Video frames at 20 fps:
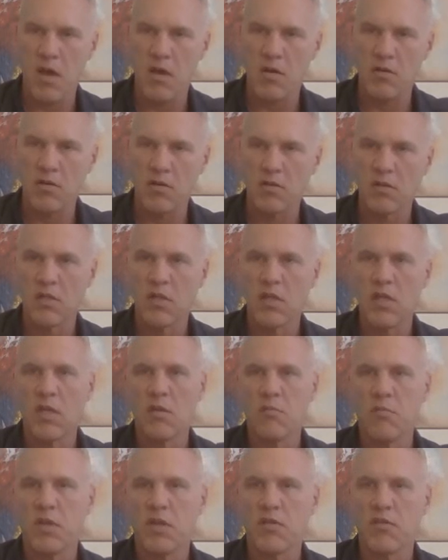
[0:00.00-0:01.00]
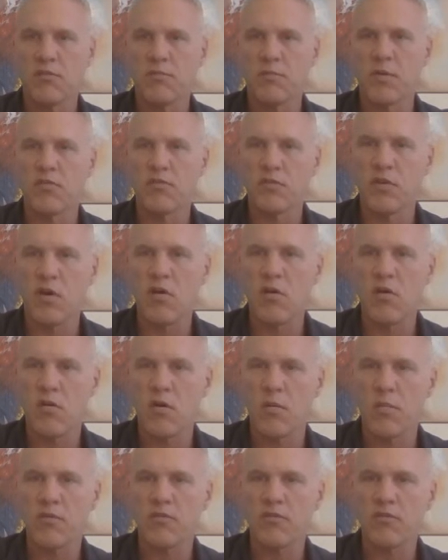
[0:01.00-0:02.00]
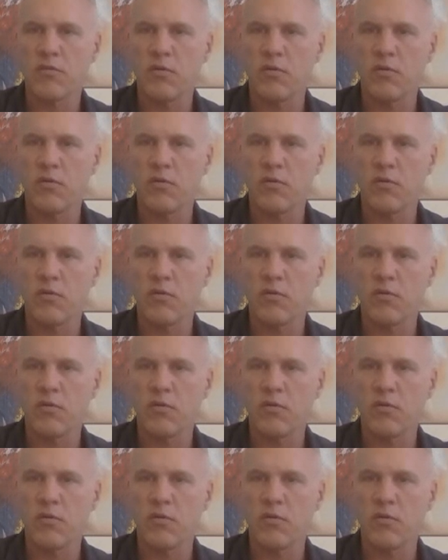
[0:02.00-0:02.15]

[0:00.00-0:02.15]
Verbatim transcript: model, meaning it was mostly all corporate